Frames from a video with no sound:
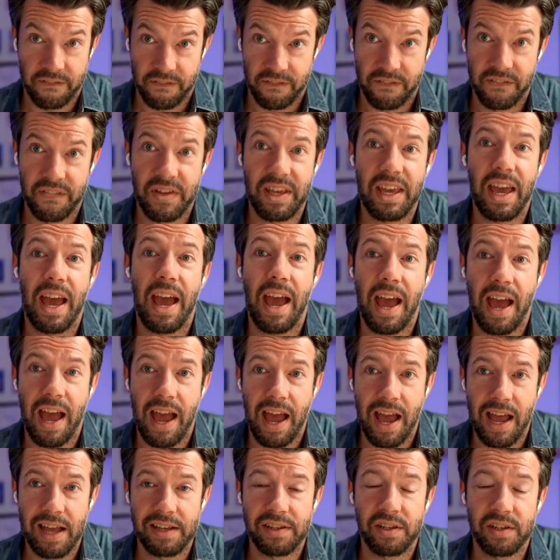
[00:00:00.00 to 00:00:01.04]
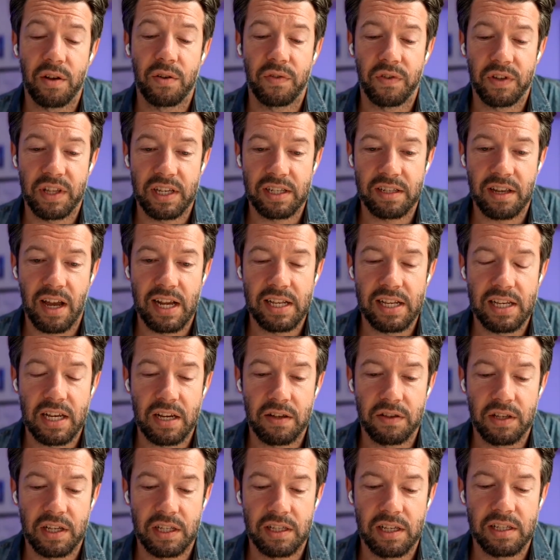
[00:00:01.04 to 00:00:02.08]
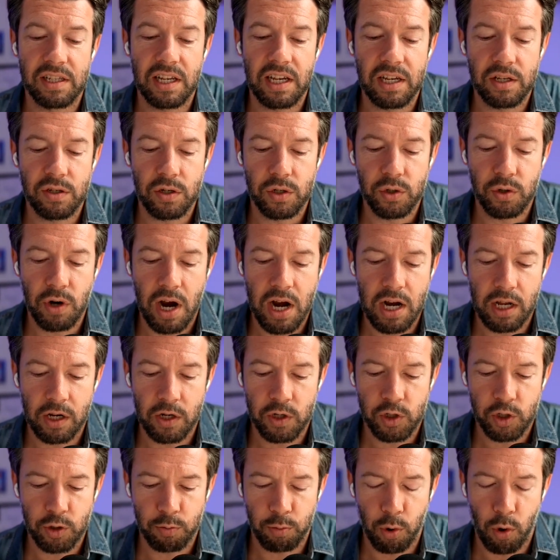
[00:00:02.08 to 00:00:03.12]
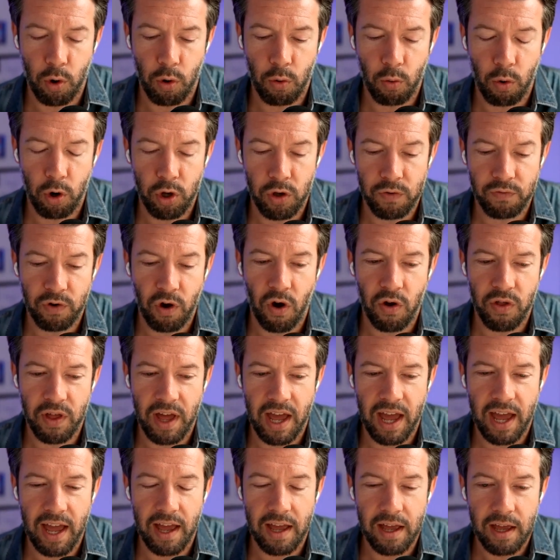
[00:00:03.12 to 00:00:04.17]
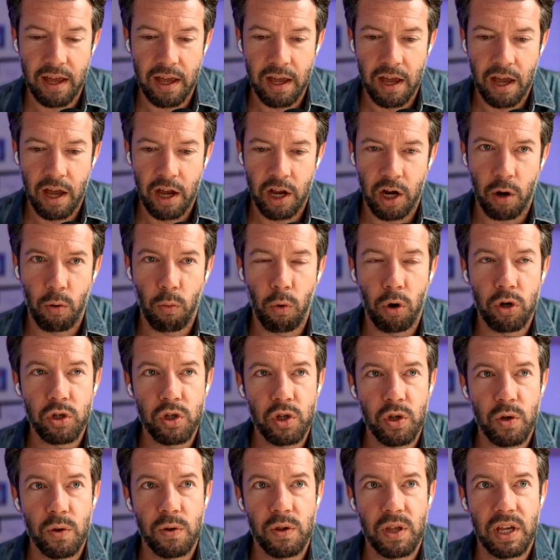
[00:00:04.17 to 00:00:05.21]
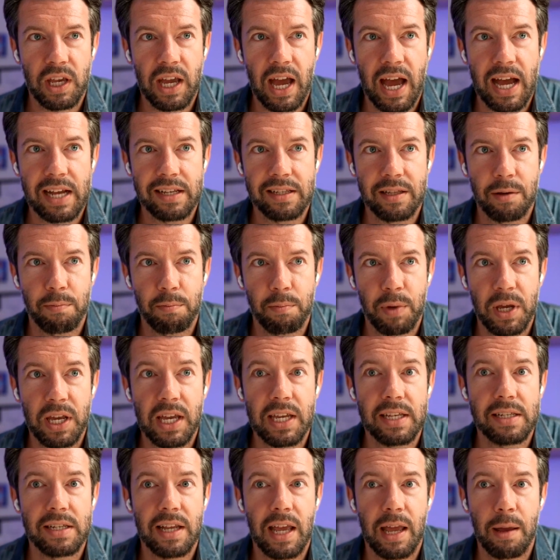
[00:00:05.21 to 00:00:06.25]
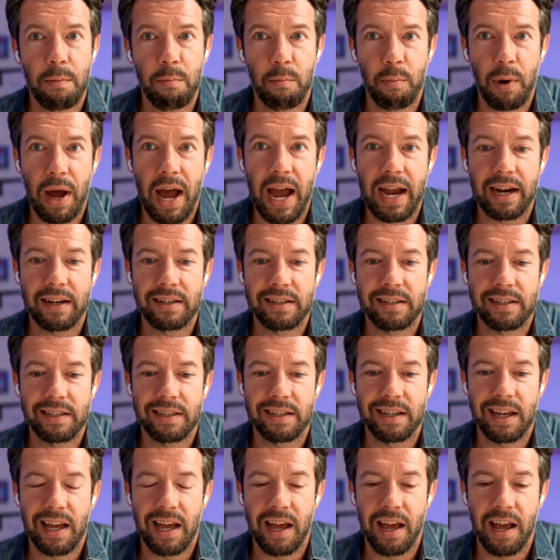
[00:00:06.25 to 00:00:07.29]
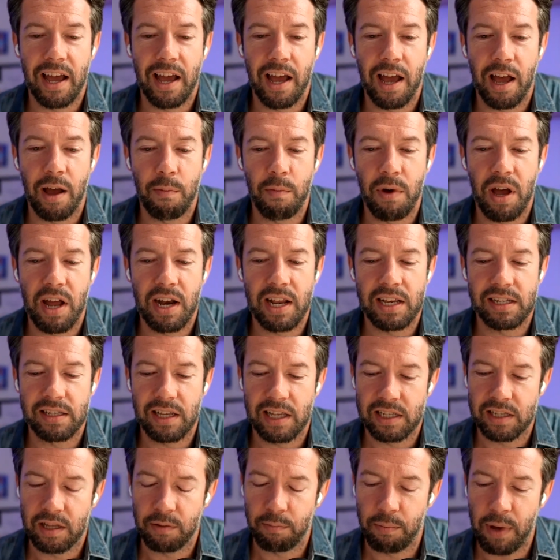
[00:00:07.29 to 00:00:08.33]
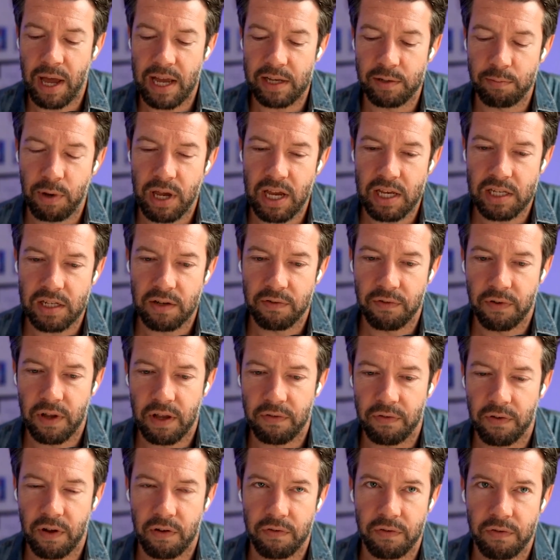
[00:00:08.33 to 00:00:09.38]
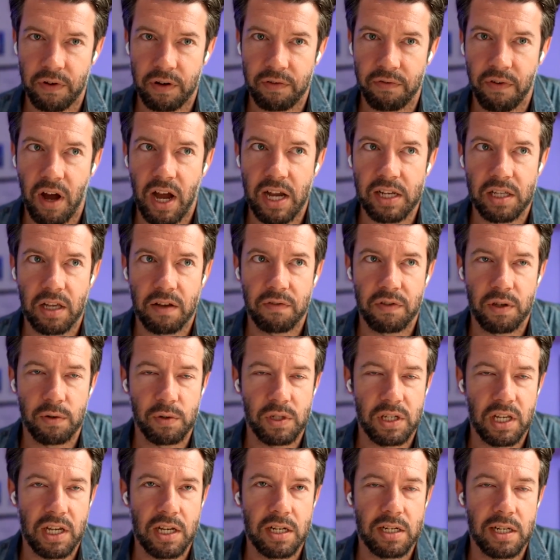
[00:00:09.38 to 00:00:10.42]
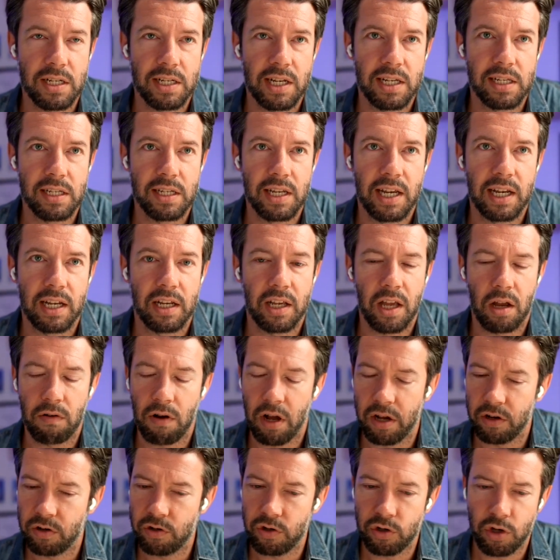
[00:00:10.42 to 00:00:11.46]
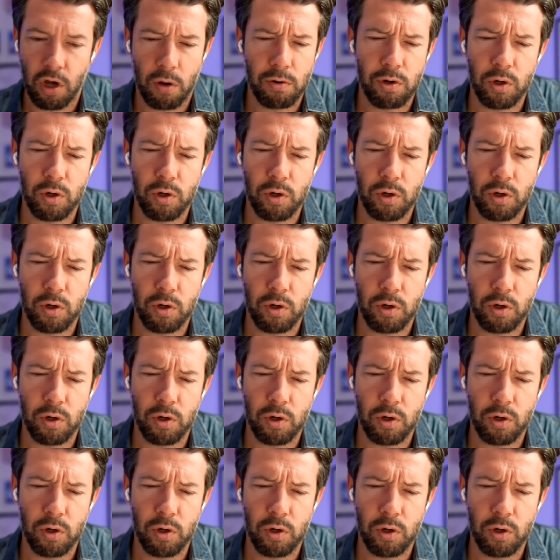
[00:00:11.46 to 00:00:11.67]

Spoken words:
Yeah. So for this idea that the teacher training and support, what you've got there, what do you think has the biggest impact, and is the best piece of advice that if there was teachers listening and go, like, just go and do